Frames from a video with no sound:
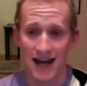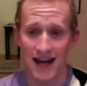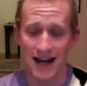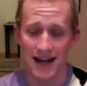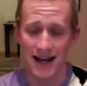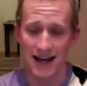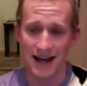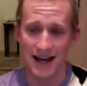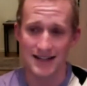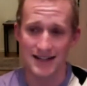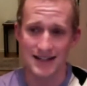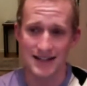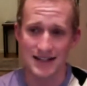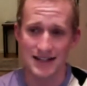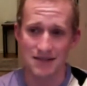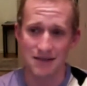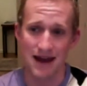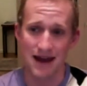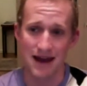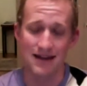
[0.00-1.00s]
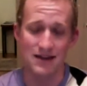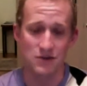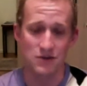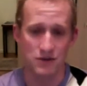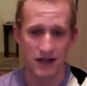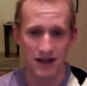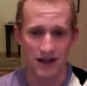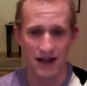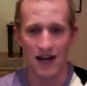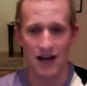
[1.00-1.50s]
And I see some
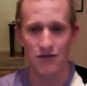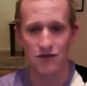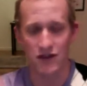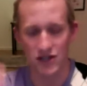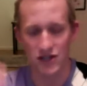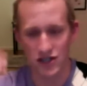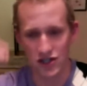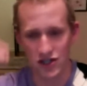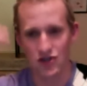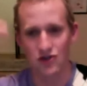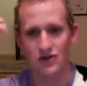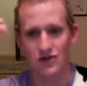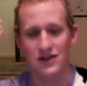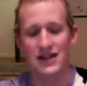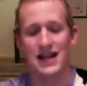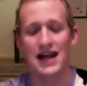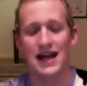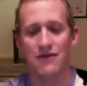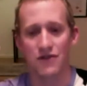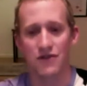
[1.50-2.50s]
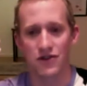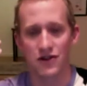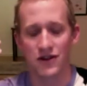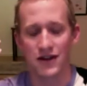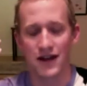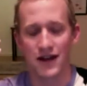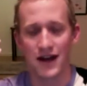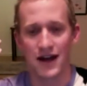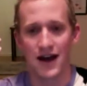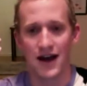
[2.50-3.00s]
athletes, when they kind of reach a certain
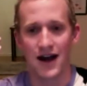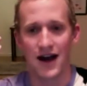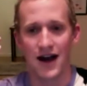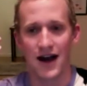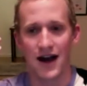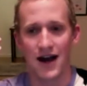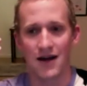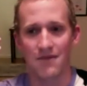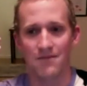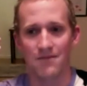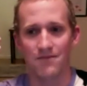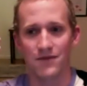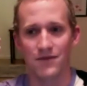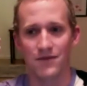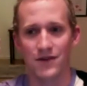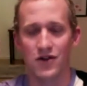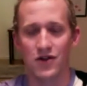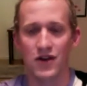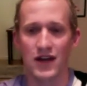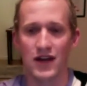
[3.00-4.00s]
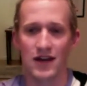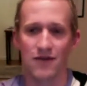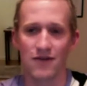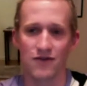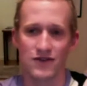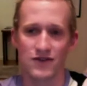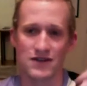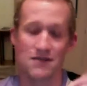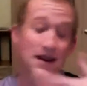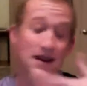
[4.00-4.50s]
level, they're looking for
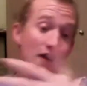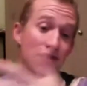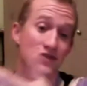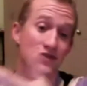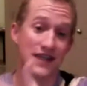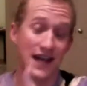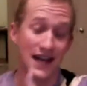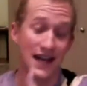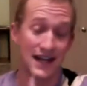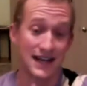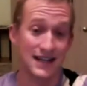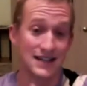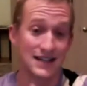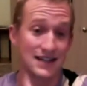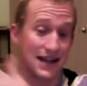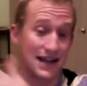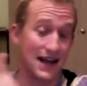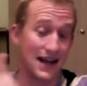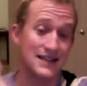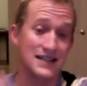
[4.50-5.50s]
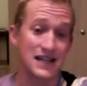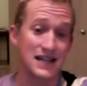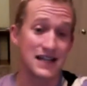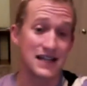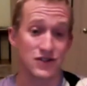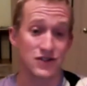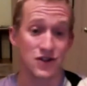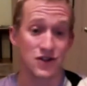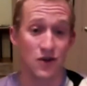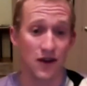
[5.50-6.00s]
something else to kind of get to the next
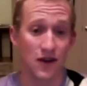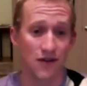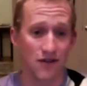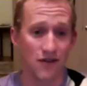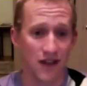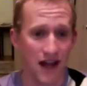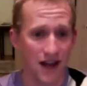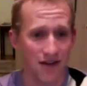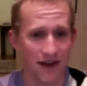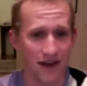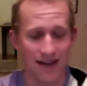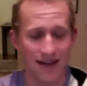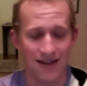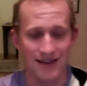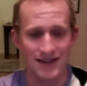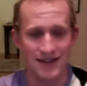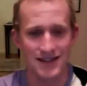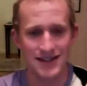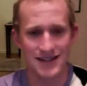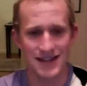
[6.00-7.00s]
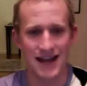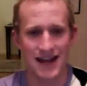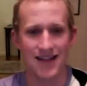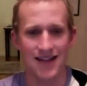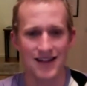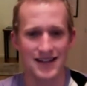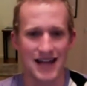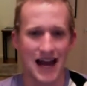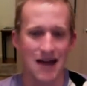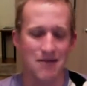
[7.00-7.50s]
level. So we have a lot of athletes. This is kind of
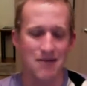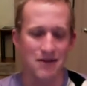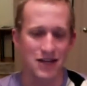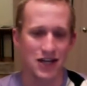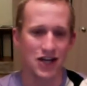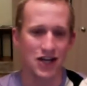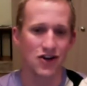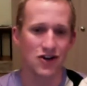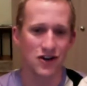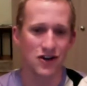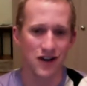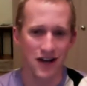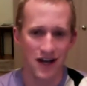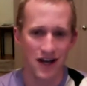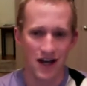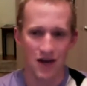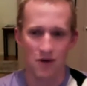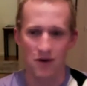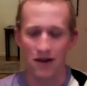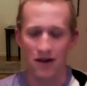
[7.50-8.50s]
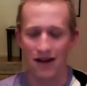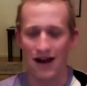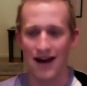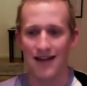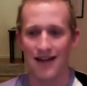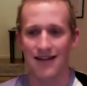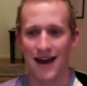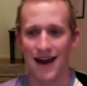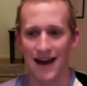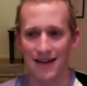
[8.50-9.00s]
the time of year when a lot
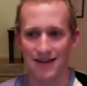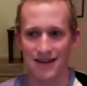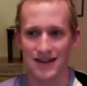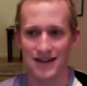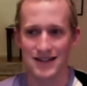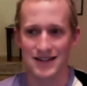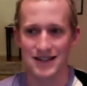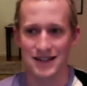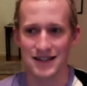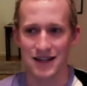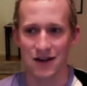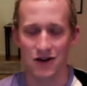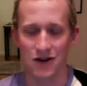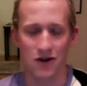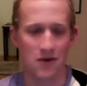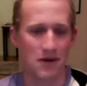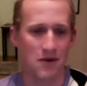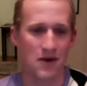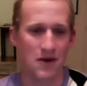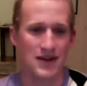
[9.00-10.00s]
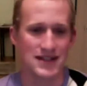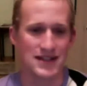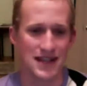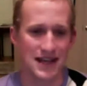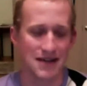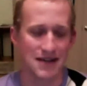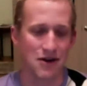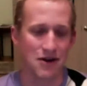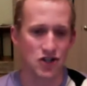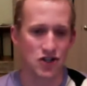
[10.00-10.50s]
of athletes, nobody wants to think
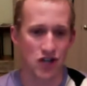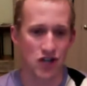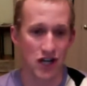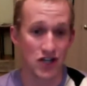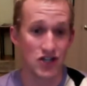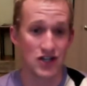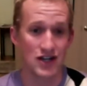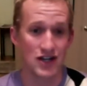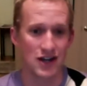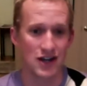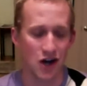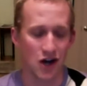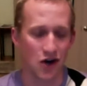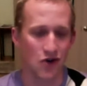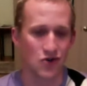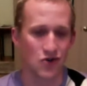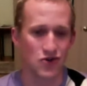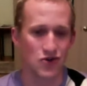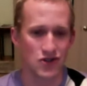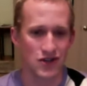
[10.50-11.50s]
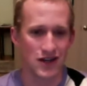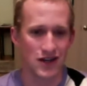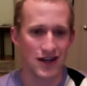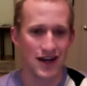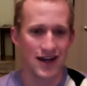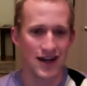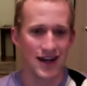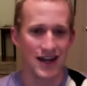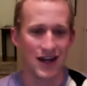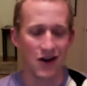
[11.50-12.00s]
about changing a coach,
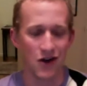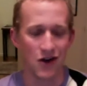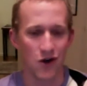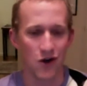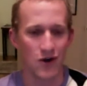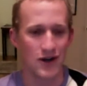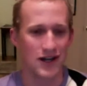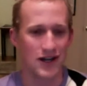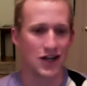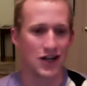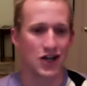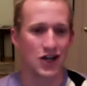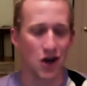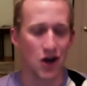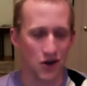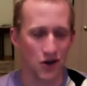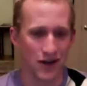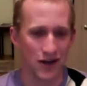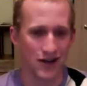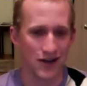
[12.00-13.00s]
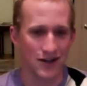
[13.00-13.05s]
going into Kona.